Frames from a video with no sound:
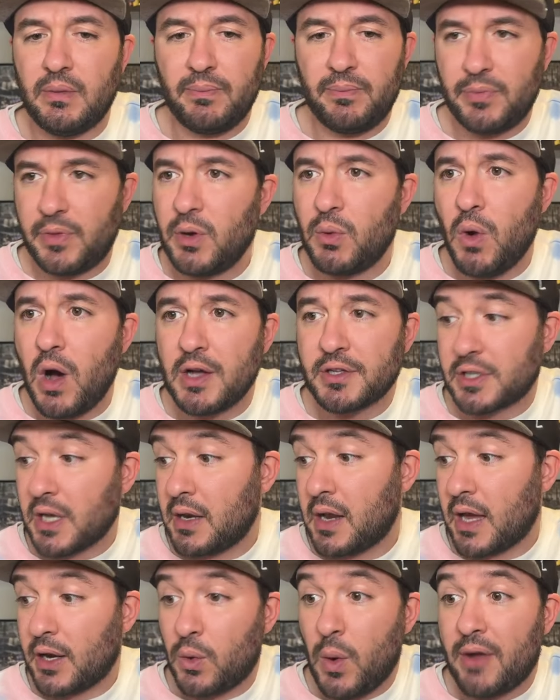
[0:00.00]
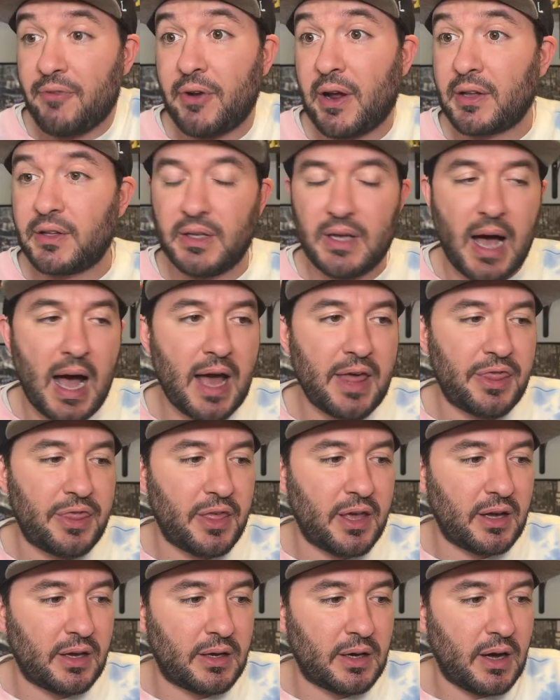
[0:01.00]
there was. And quite frankly, I
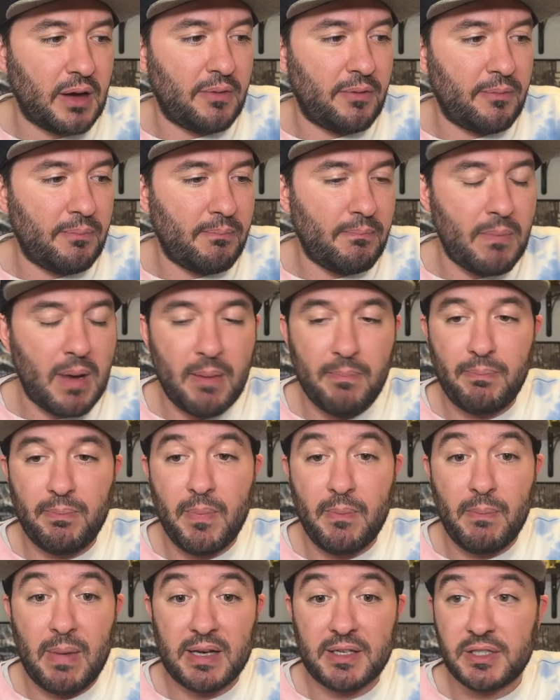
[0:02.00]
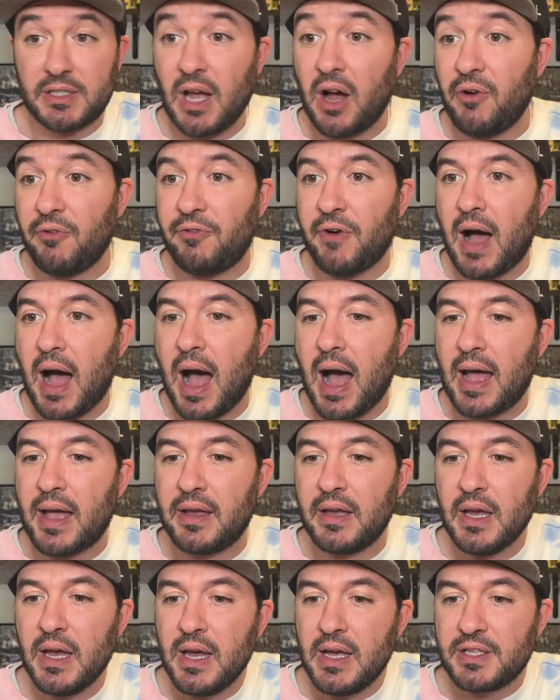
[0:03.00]
think myself,
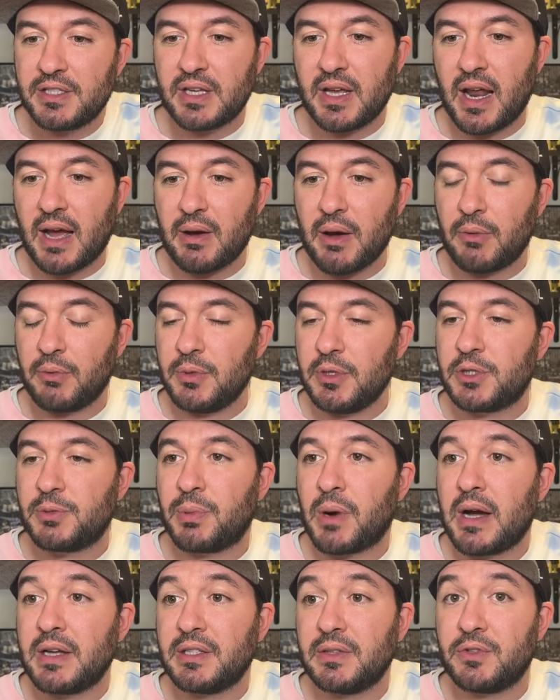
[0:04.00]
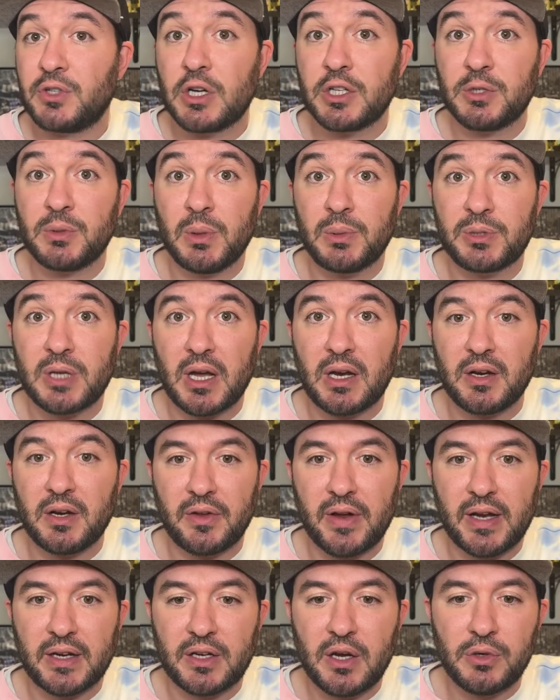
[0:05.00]
I said I would be surprised if Chauncey Billups got
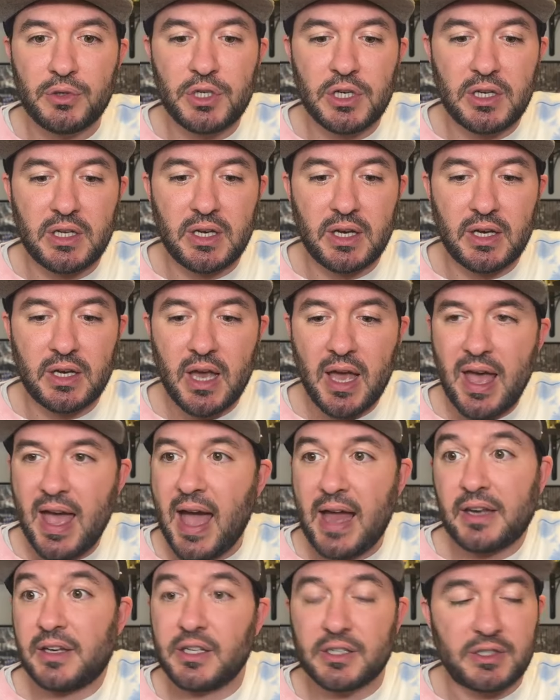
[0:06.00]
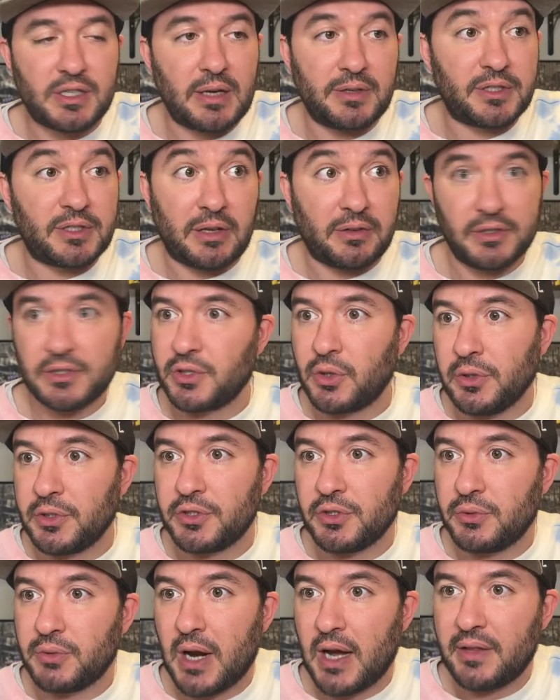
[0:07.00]
another head coaching gig, and it doesn't sound like he's going
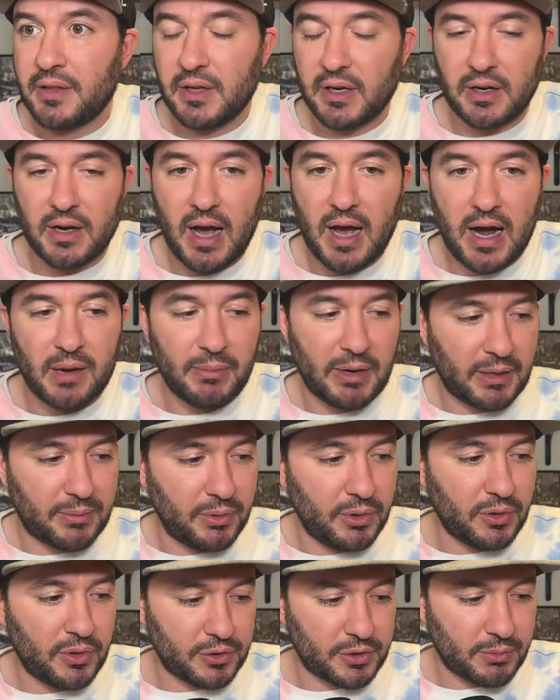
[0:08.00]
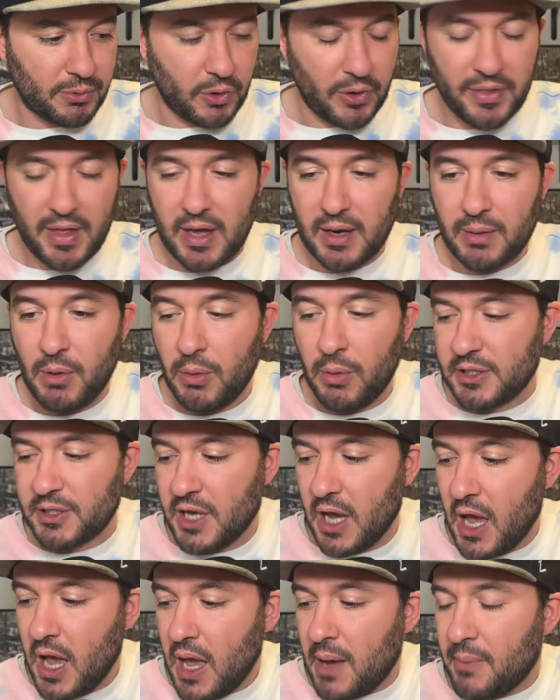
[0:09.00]
to, right? They're going to hire Mike Budenholzer, more on that in a moment.
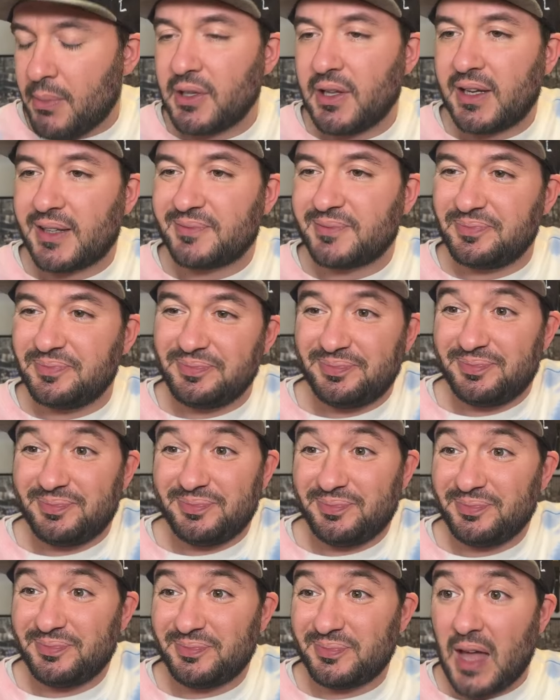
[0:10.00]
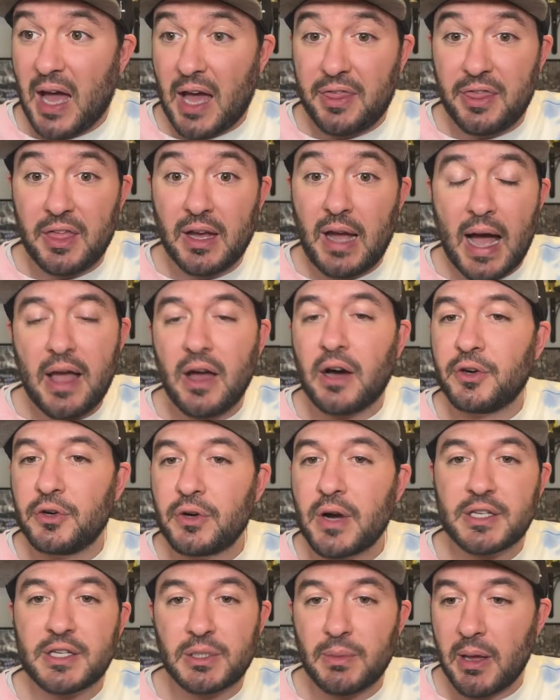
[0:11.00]
But like, I think I
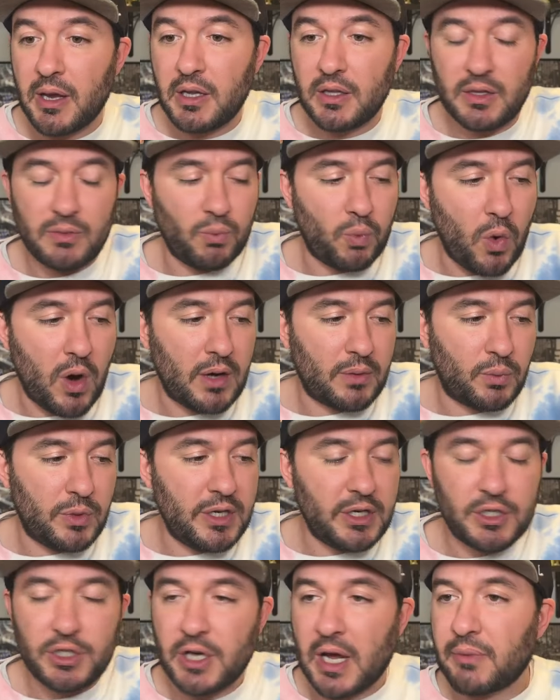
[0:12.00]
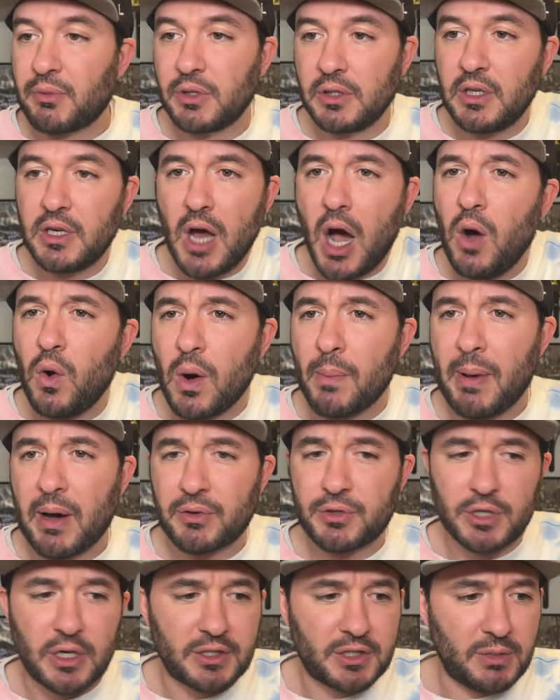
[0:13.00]
underestimated what we generally know
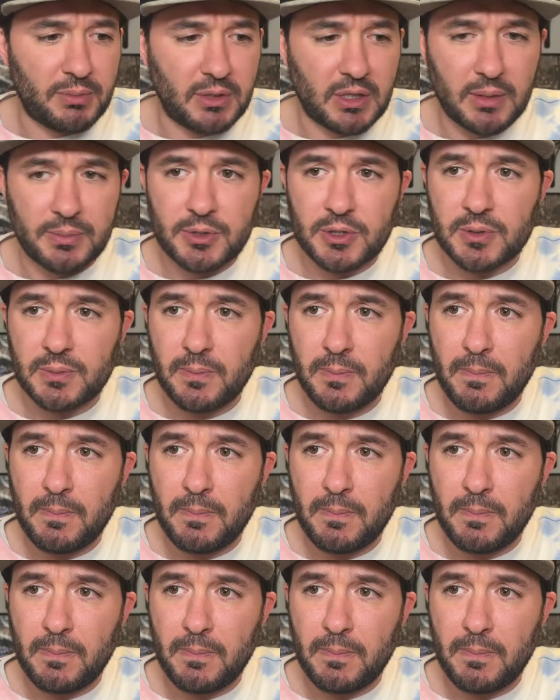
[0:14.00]
about Chauncey Billups.